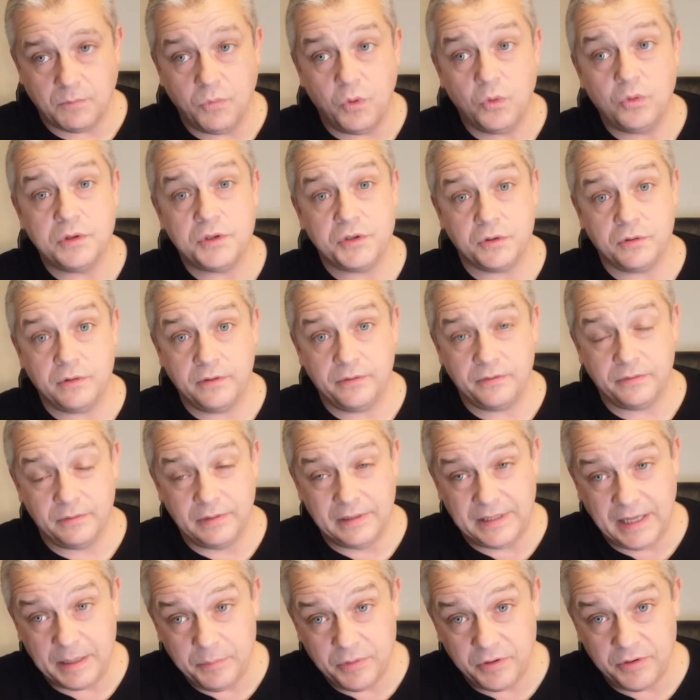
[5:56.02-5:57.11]
more sort of
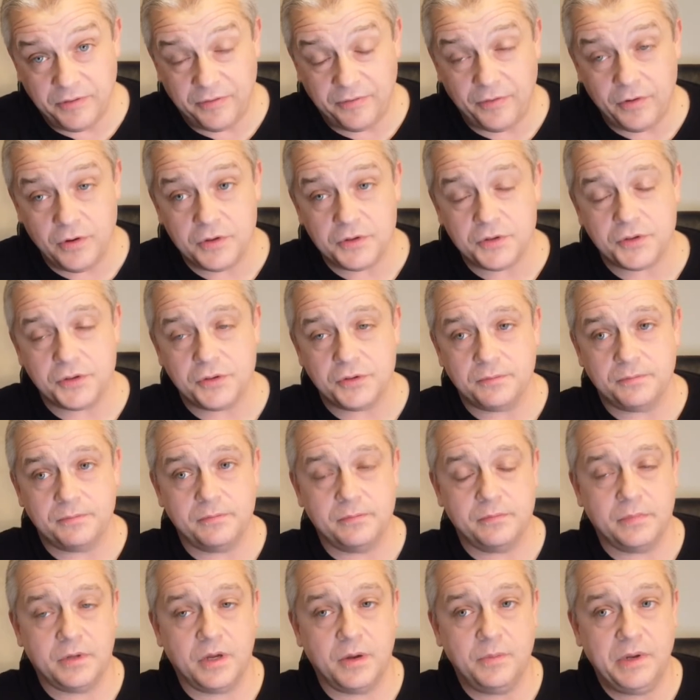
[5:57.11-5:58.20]
deeper fruits
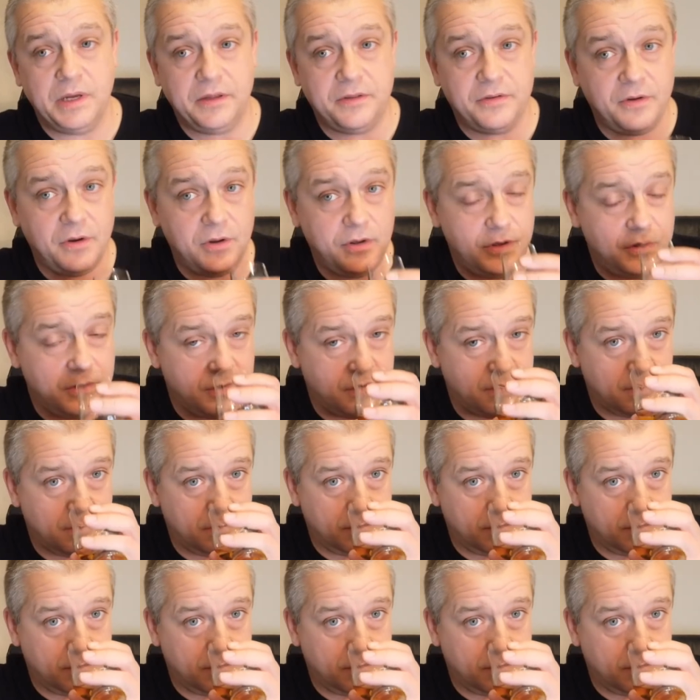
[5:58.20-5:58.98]
coming through.